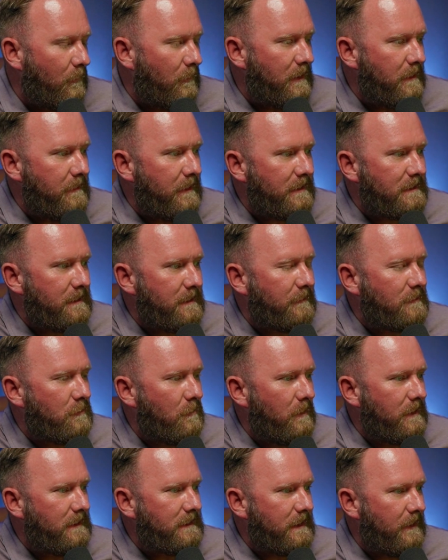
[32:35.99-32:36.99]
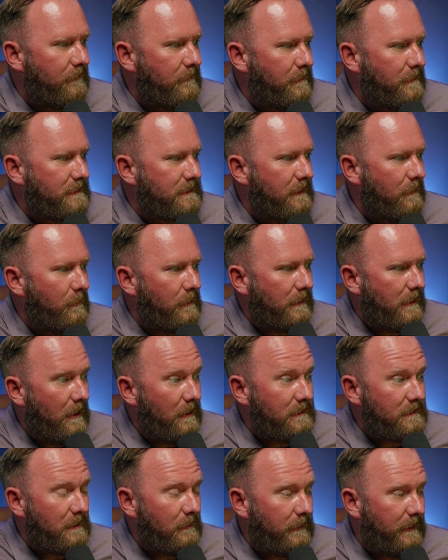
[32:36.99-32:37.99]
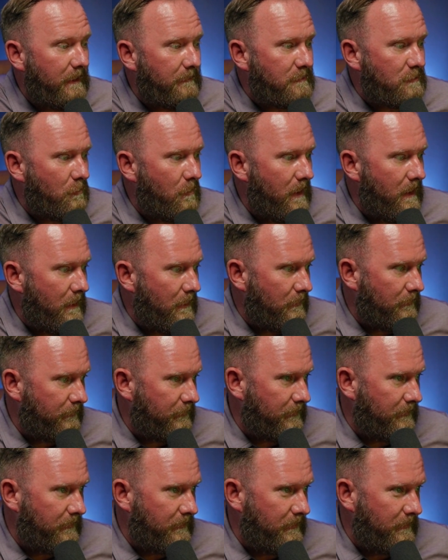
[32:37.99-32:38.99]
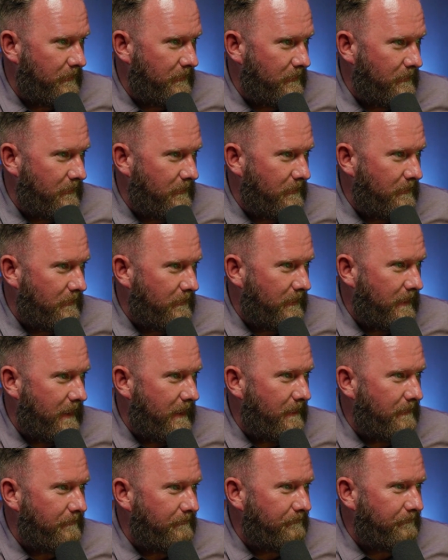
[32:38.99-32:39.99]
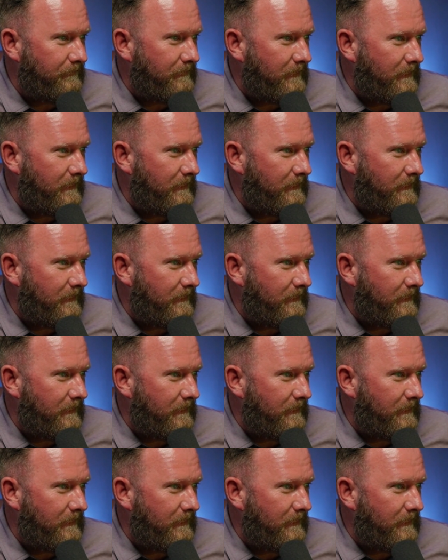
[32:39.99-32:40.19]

Windermere's up 27%. Winter Garden's only up 12. Okay.